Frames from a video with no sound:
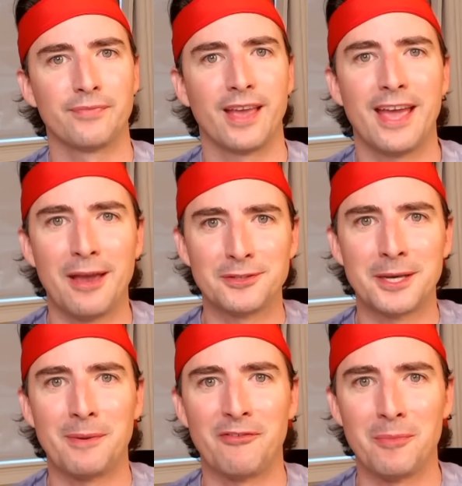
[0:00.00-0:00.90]
Hey, what's
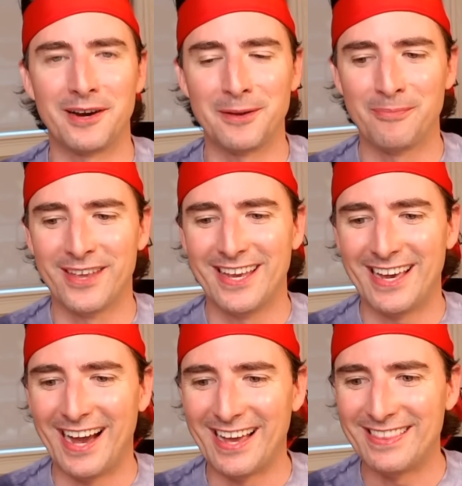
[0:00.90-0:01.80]
up, everybody?
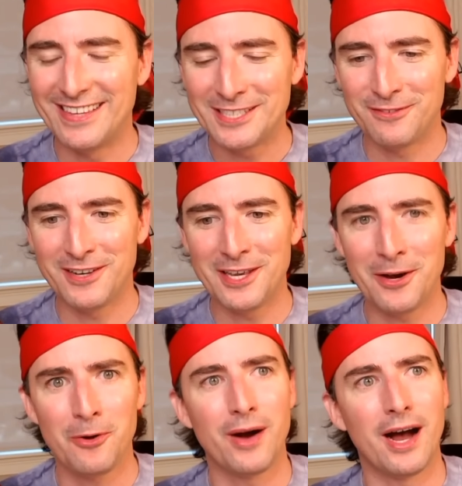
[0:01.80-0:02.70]
In this
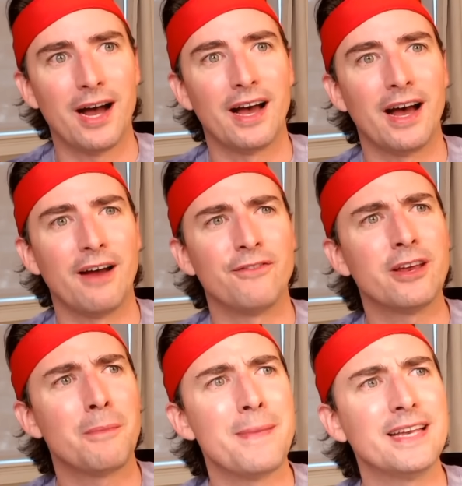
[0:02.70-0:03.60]
video, I
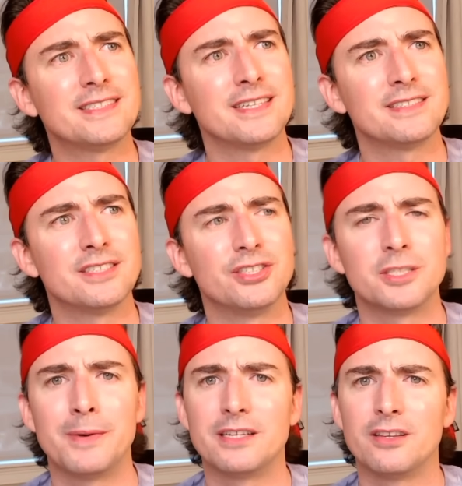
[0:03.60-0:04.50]
figured it makes sense to just
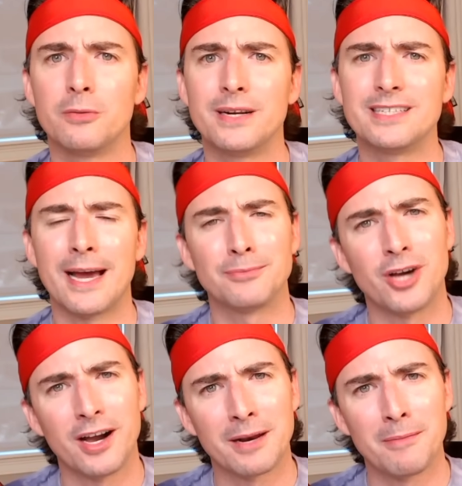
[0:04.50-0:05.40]
spend a little bit of time
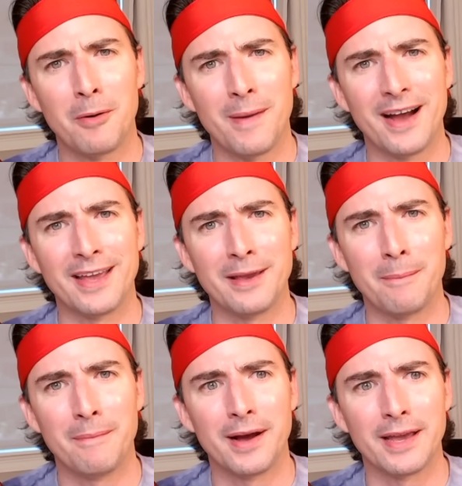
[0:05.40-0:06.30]
talking about my
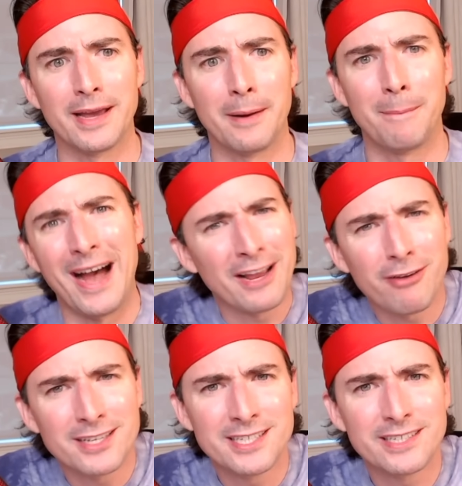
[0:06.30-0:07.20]
buy
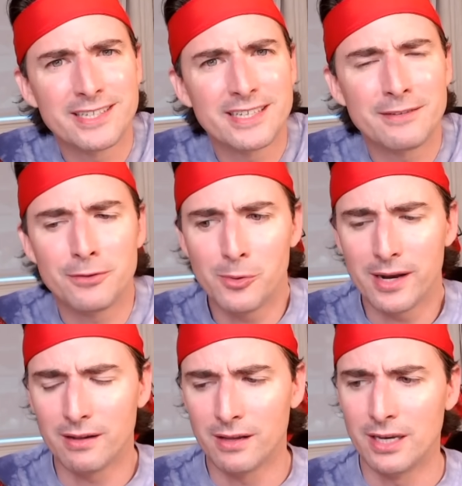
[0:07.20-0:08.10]
criteria, if you
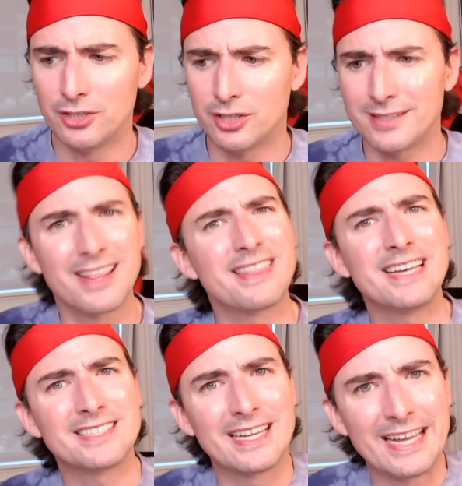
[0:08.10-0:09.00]
will, just the
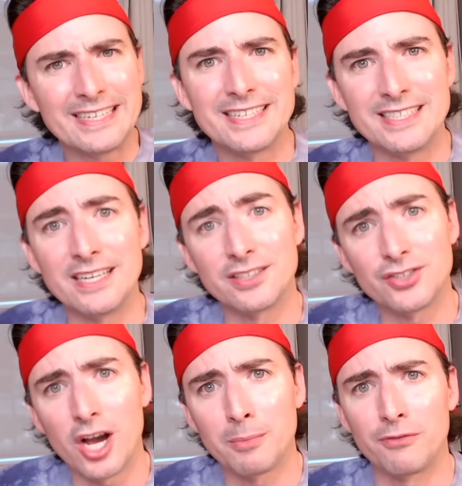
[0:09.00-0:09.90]
things I like to see in a
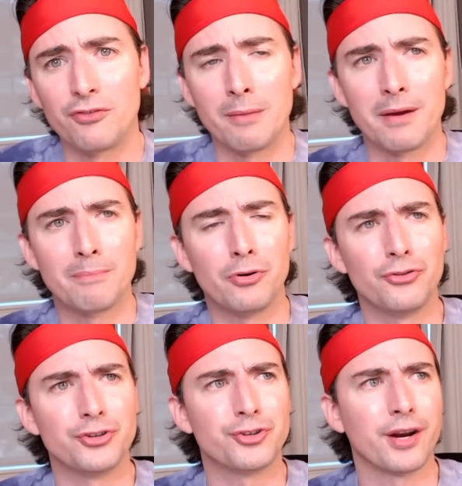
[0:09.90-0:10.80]
stock before I might pull
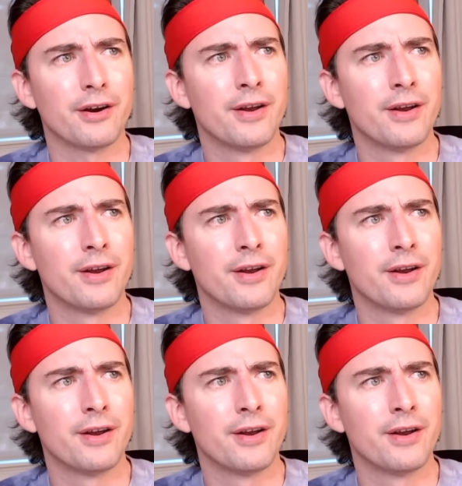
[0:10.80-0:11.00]
the trigger.